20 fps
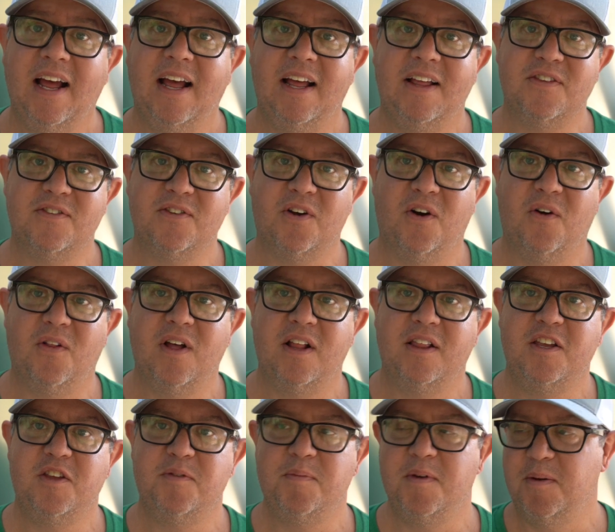And so that
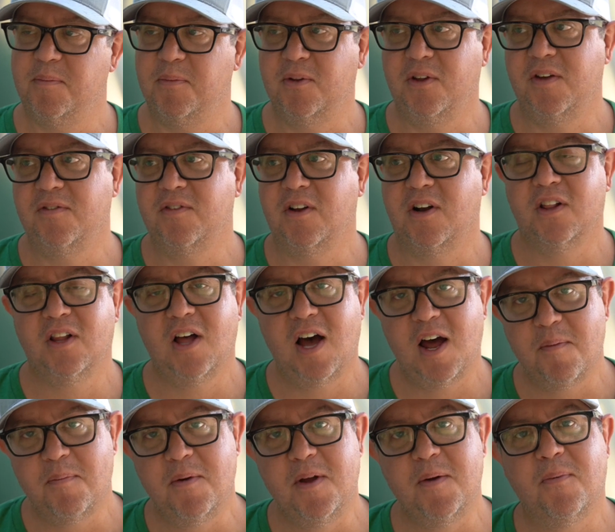leads me to believe that a
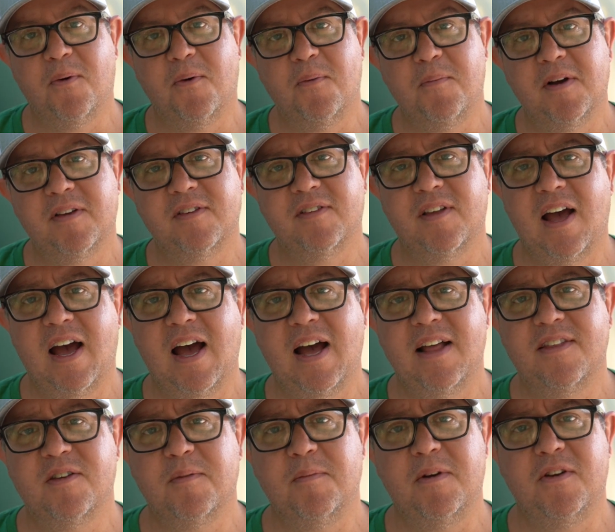lot of people must have
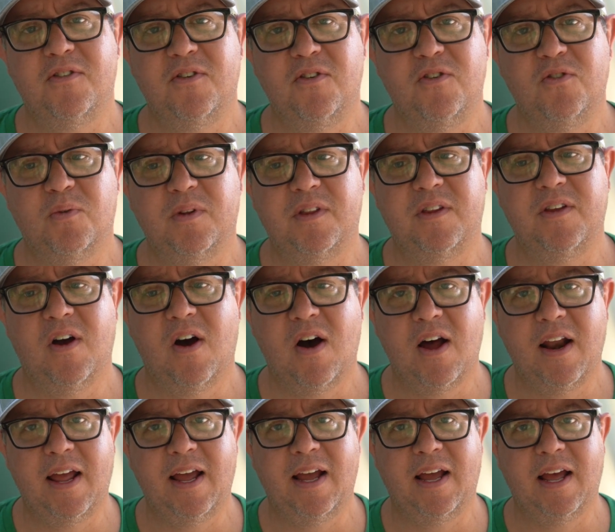had some issues with the
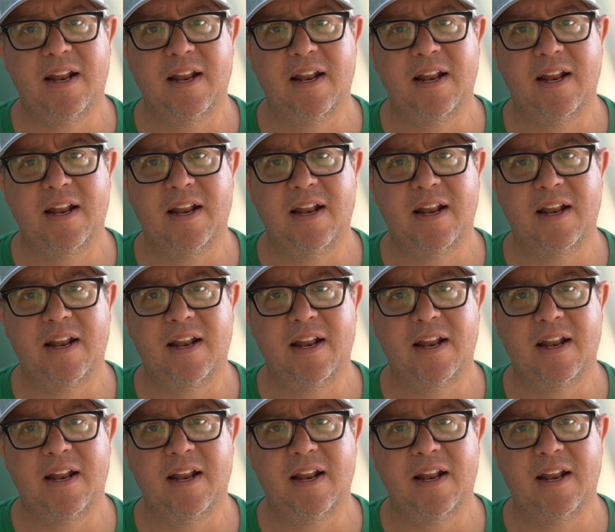awning,